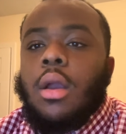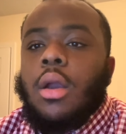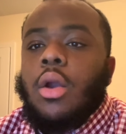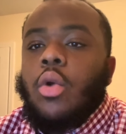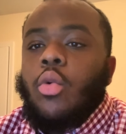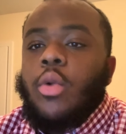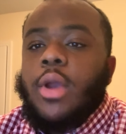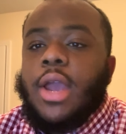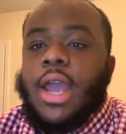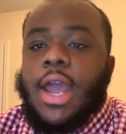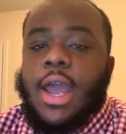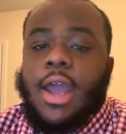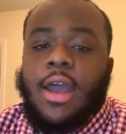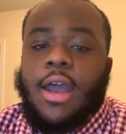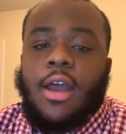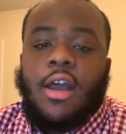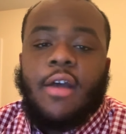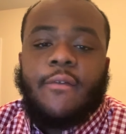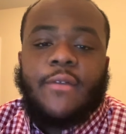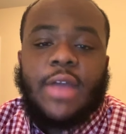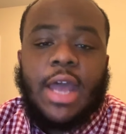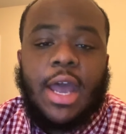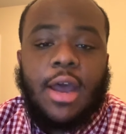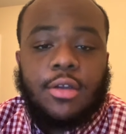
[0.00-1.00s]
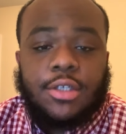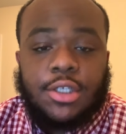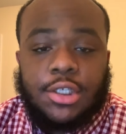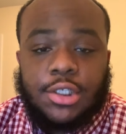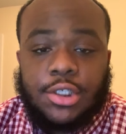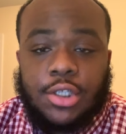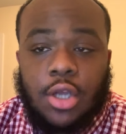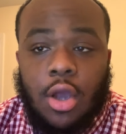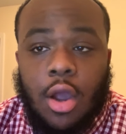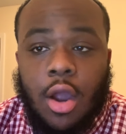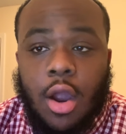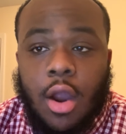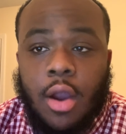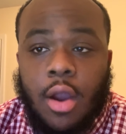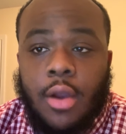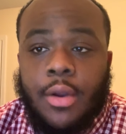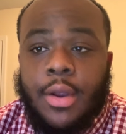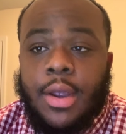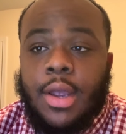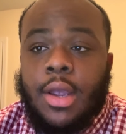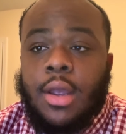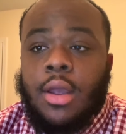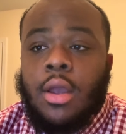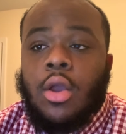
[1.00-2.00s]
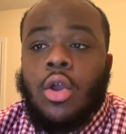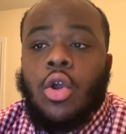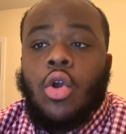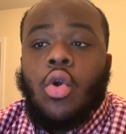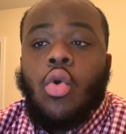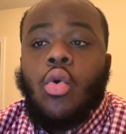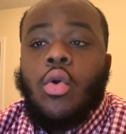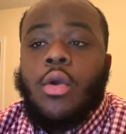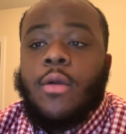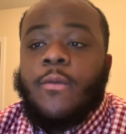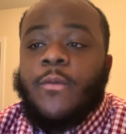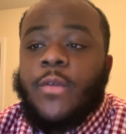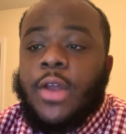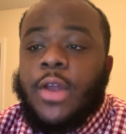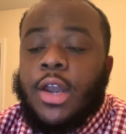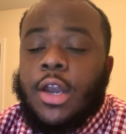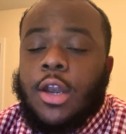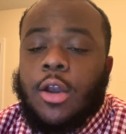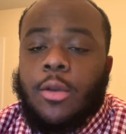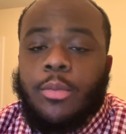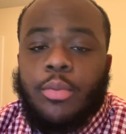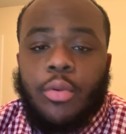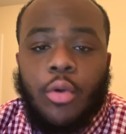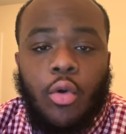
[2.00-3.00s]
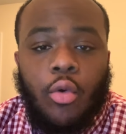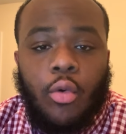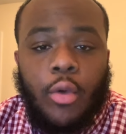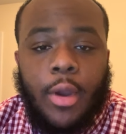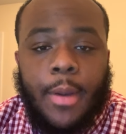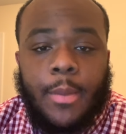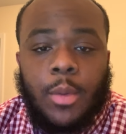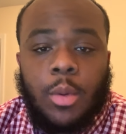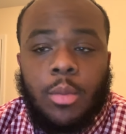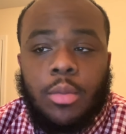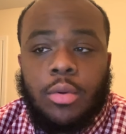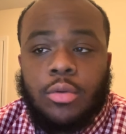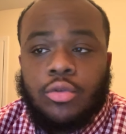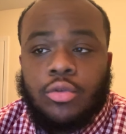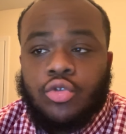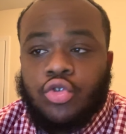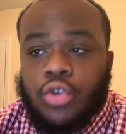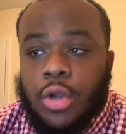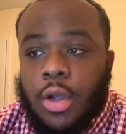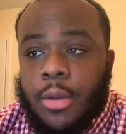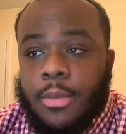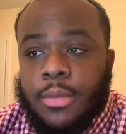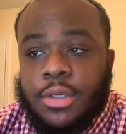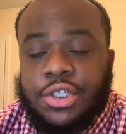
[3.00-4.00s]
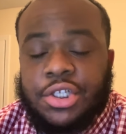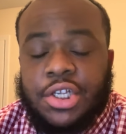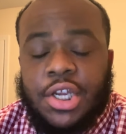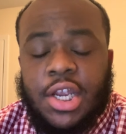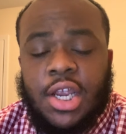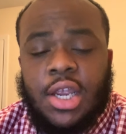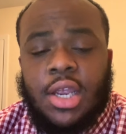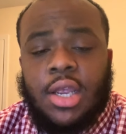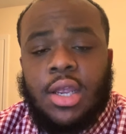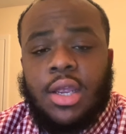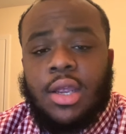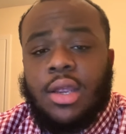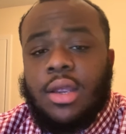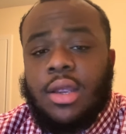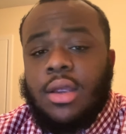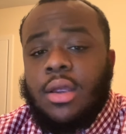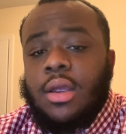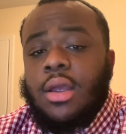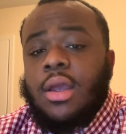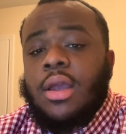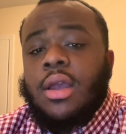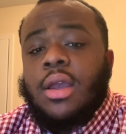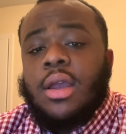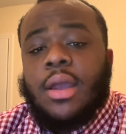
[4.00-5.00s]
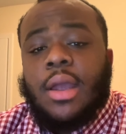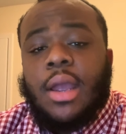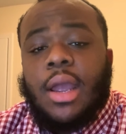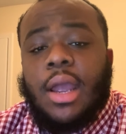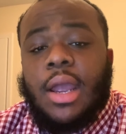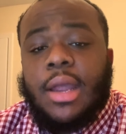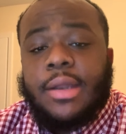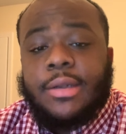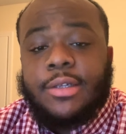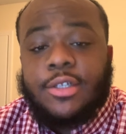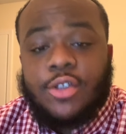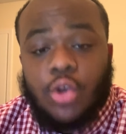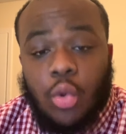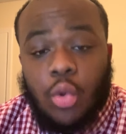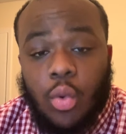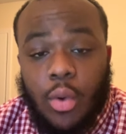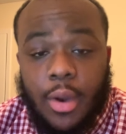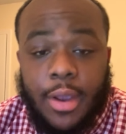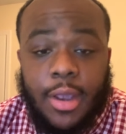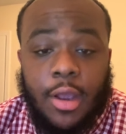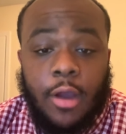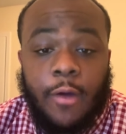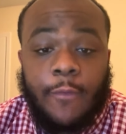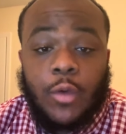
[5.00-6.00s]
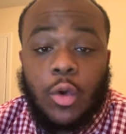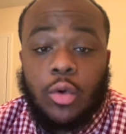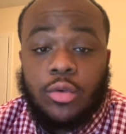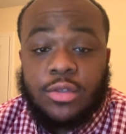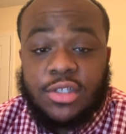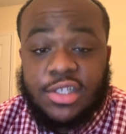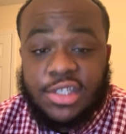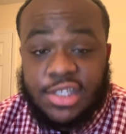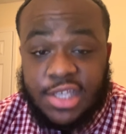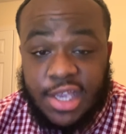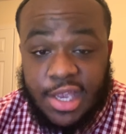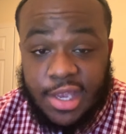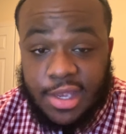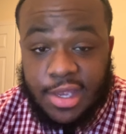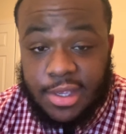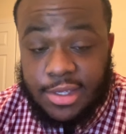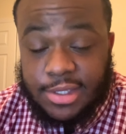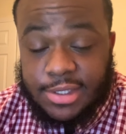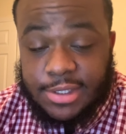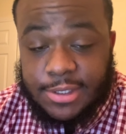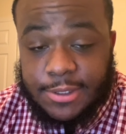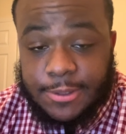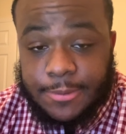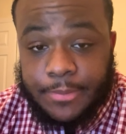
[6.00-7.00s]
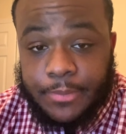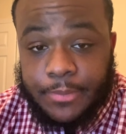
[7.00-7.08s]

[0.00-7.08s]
We have Al-Jazari, who invented the programmable drum machine in 1206.